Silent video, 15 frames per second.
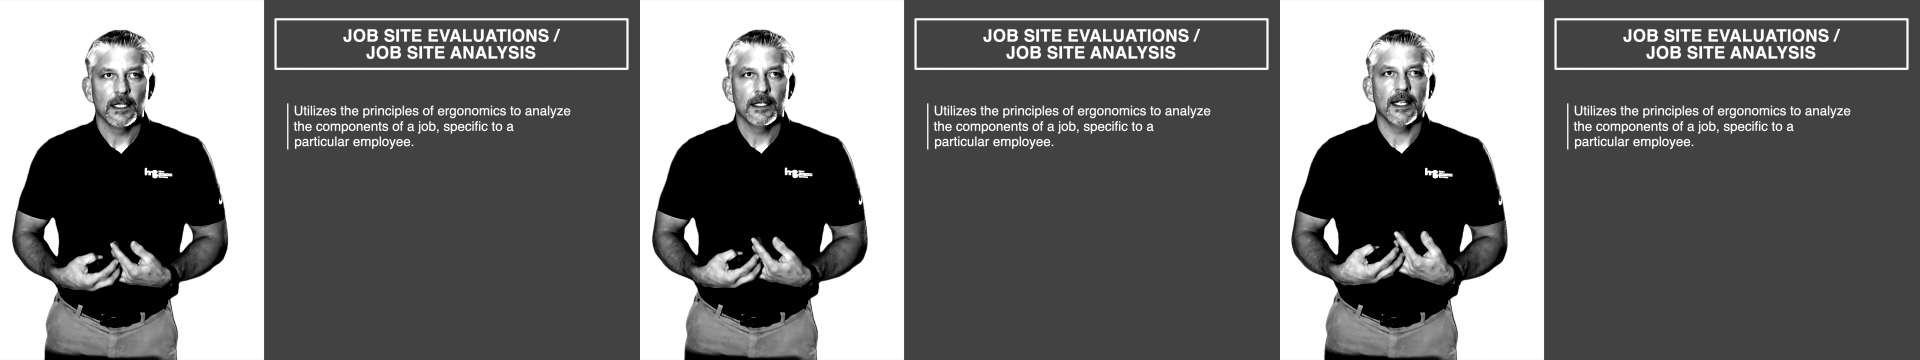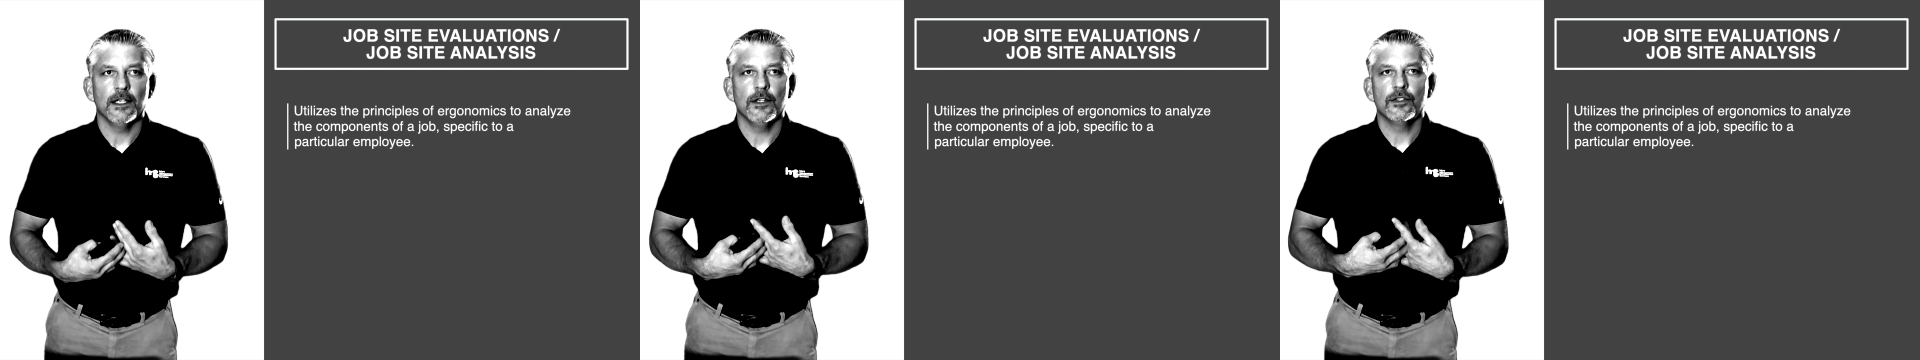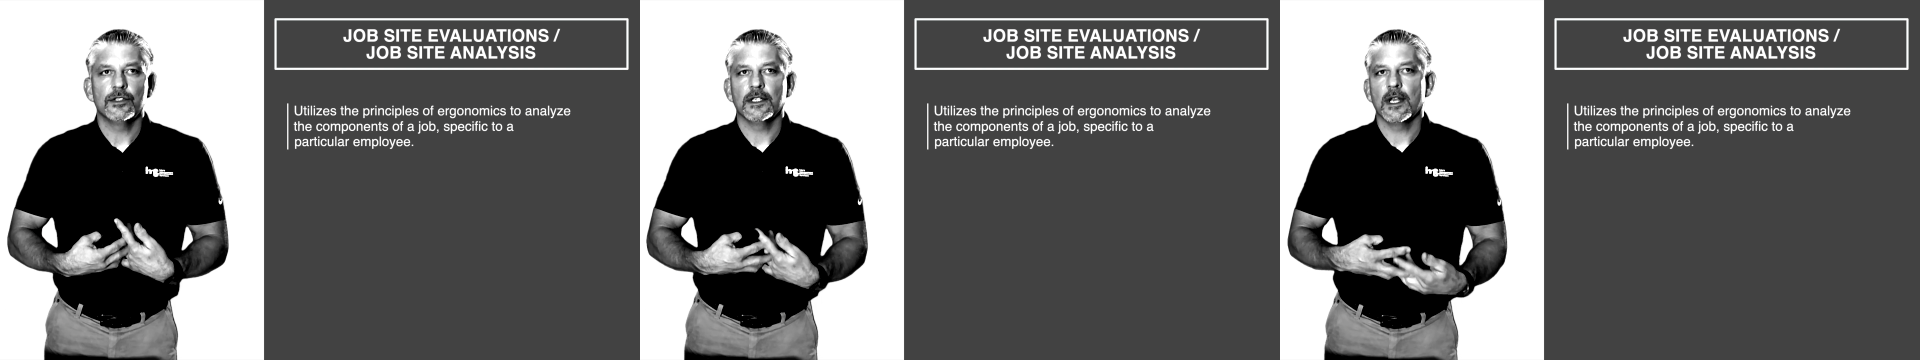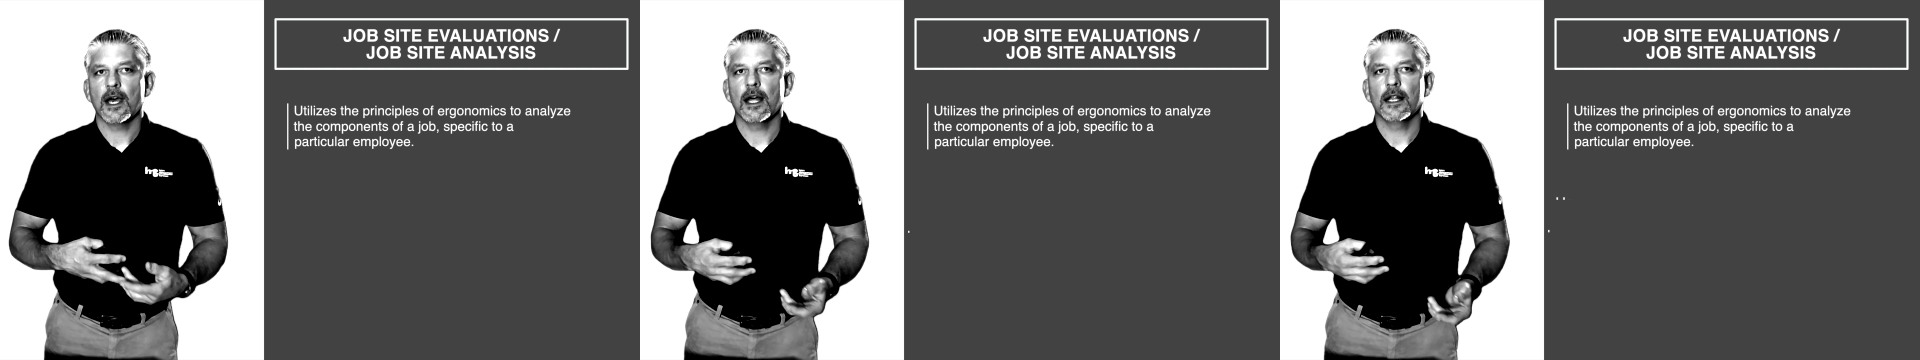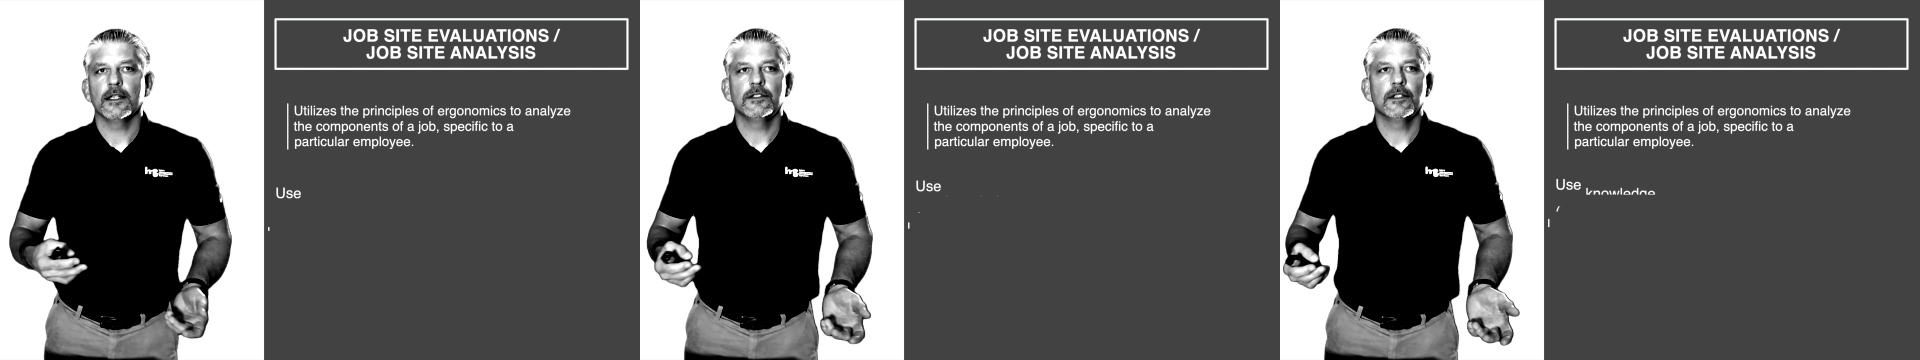They use the
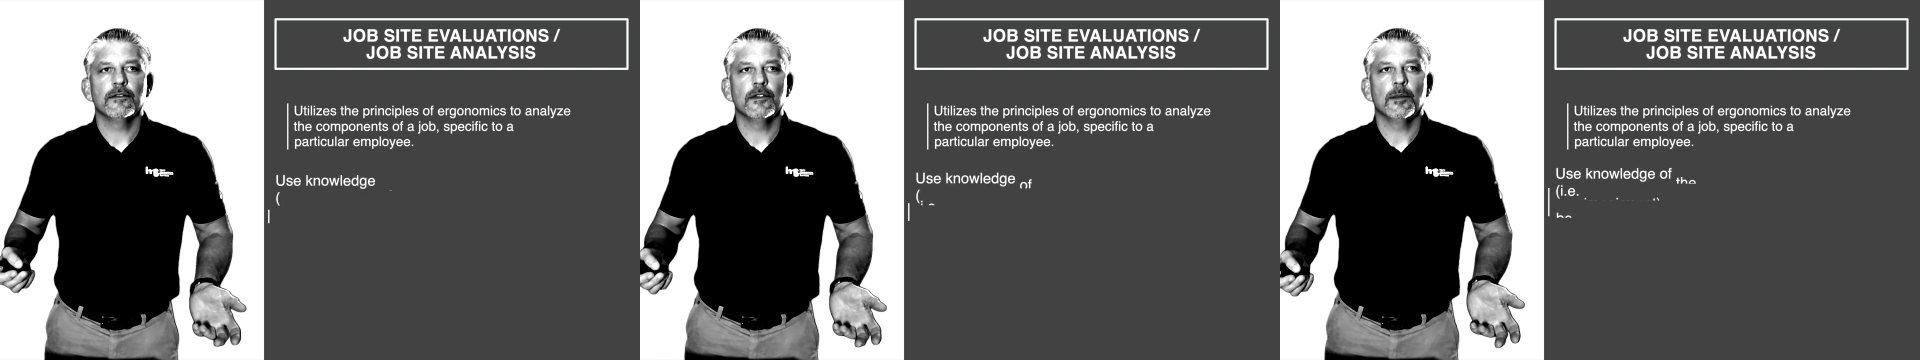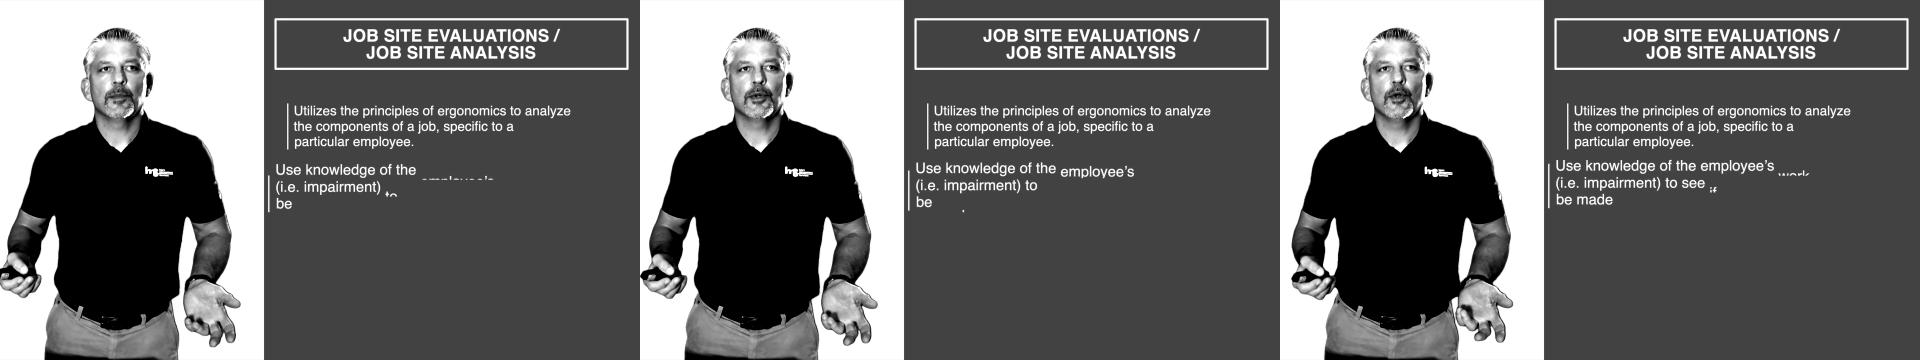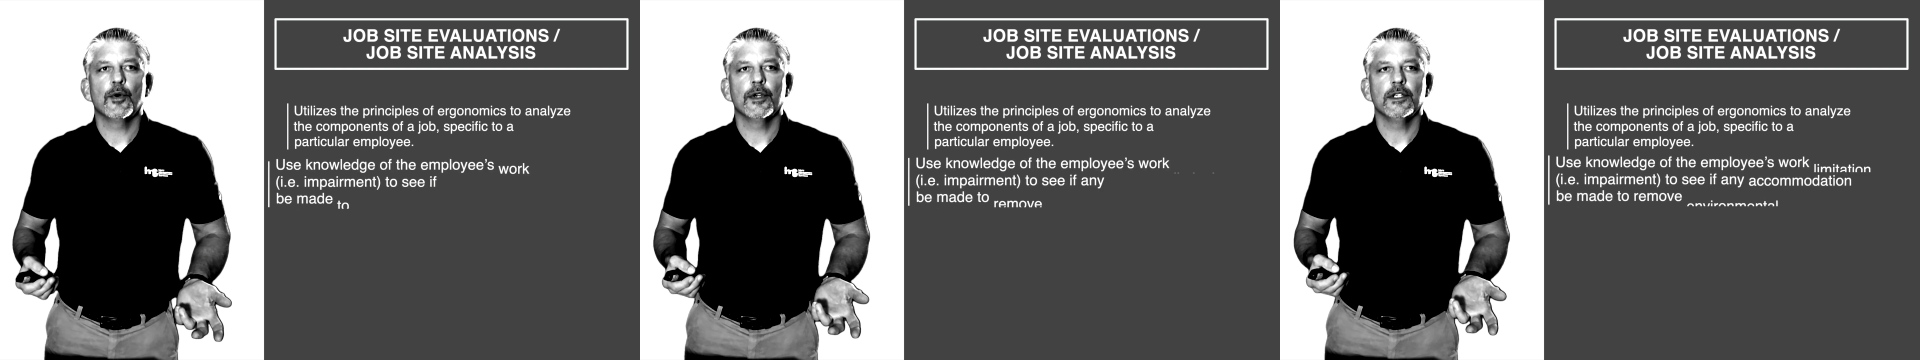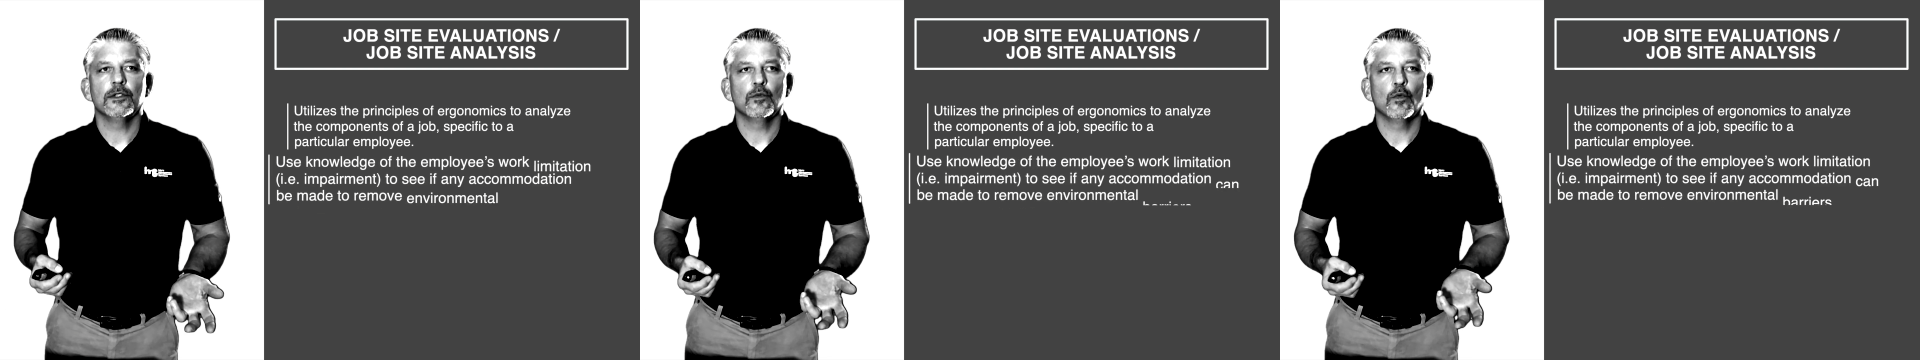knowledge of the employee's